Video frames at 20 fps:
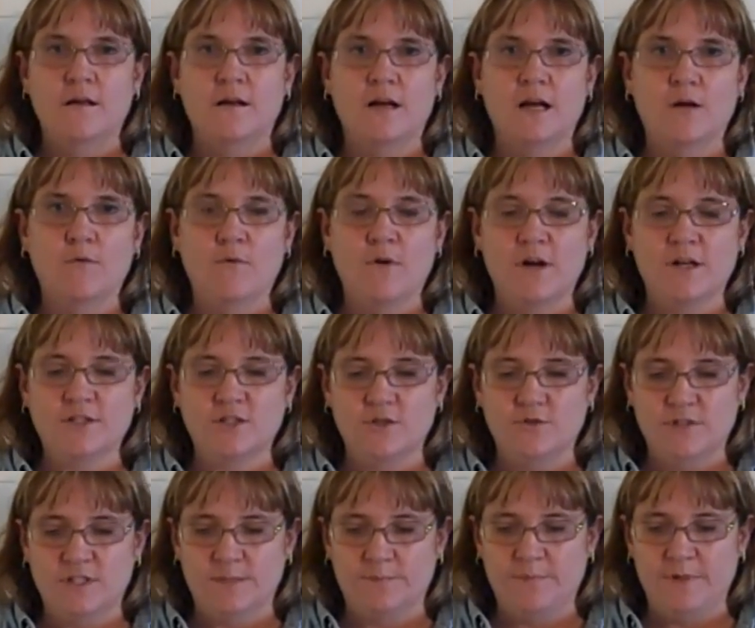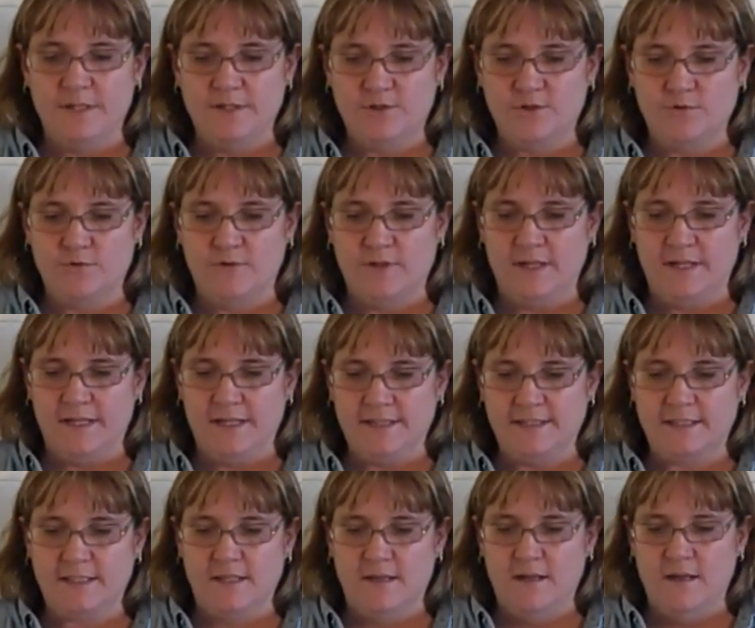I want you to picture
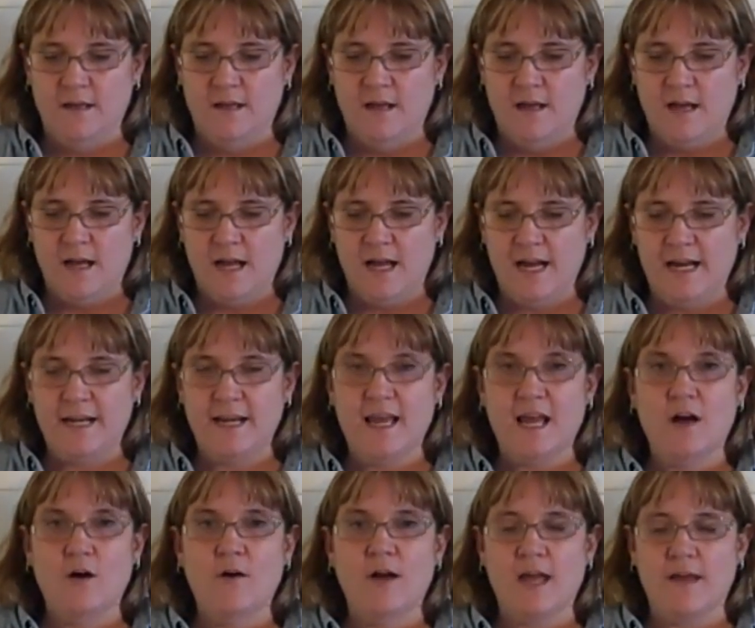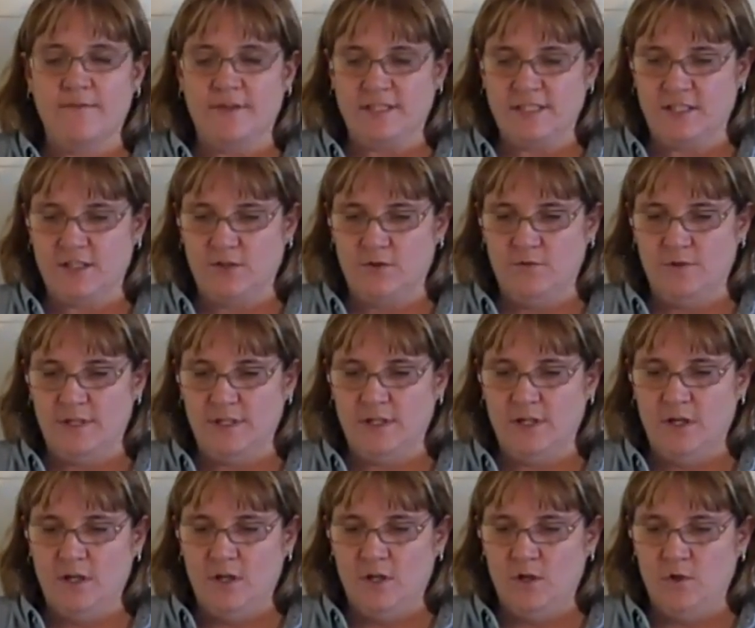this. I now have a
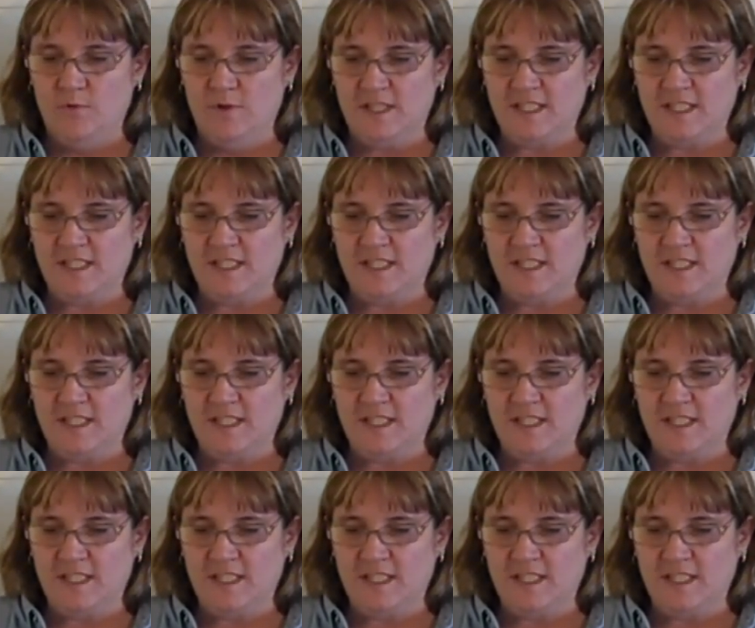student who